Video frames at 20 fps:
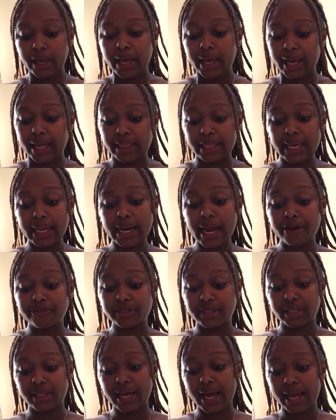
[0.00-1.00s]
And then
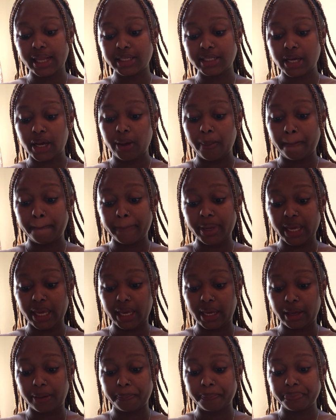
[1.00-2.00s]
after that,
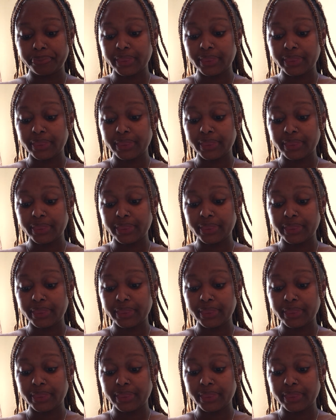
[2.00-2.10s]
pay.